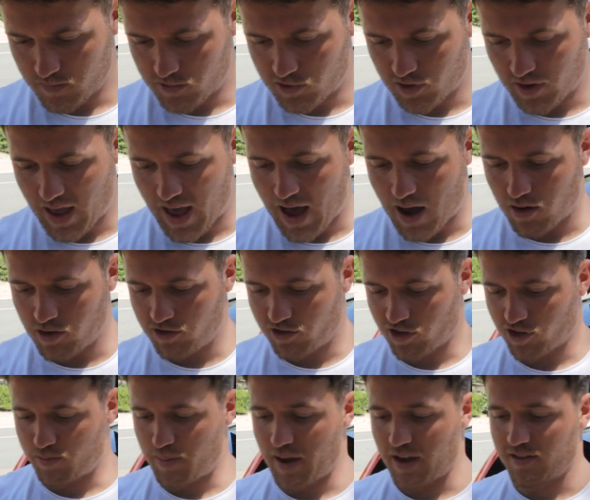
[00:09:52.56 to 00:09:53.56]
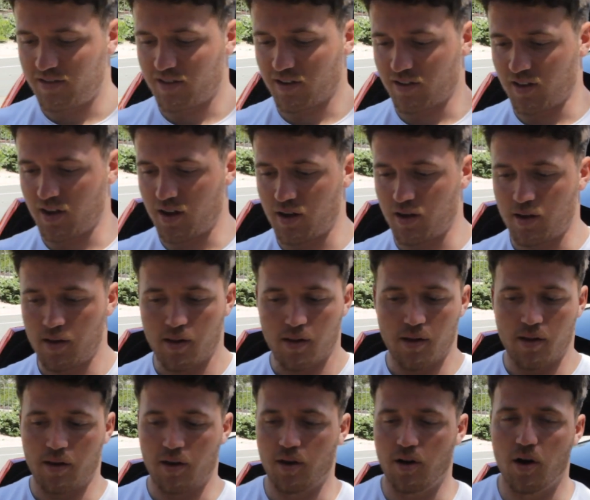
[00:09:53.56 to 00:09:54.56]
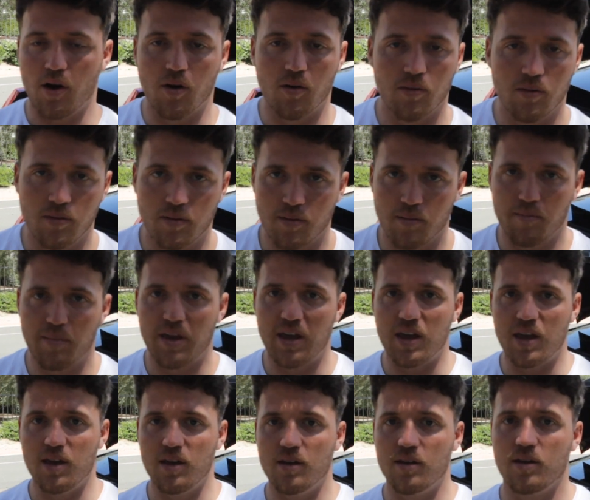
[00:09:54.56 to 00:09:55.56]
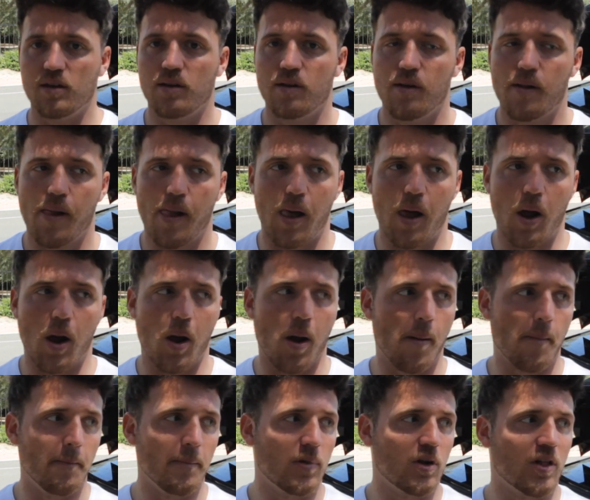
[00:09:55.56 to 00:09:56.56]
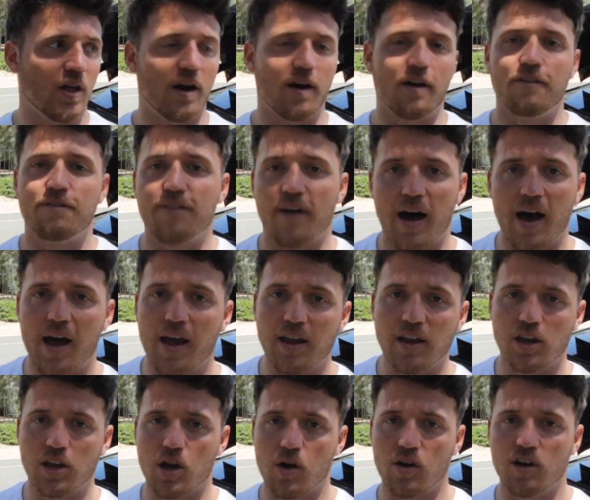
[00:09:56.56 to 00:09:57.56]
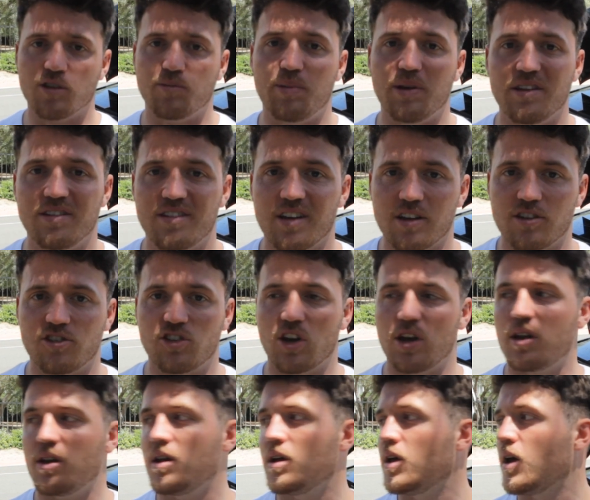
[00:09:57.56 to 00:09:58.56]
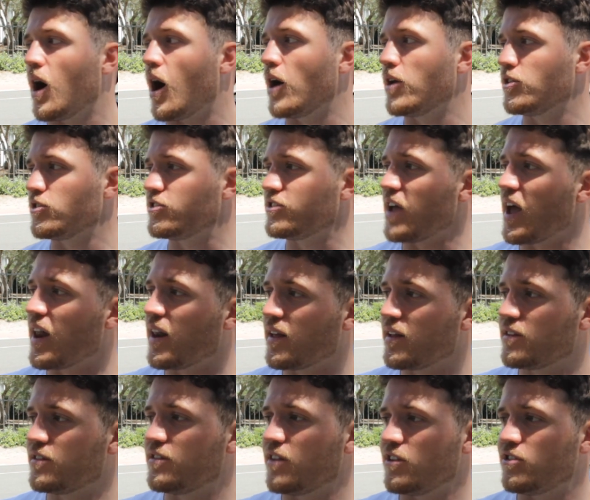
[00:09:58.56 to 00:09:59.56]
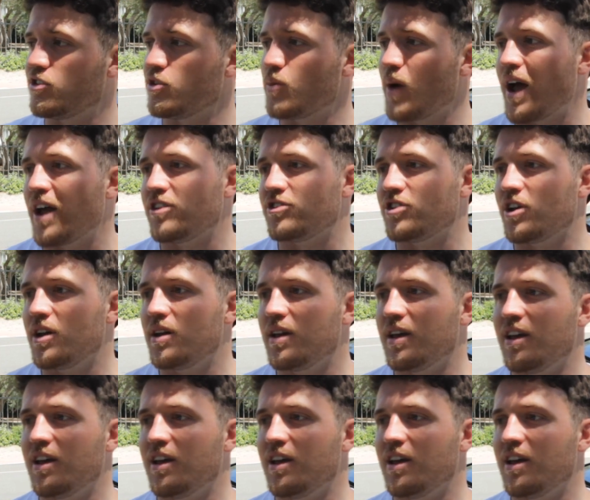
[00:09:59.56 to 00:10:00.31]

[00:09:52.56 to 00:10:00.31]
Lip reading: yeah, it was just basically, you know, me clarifying, you know, his position, understanding his situation.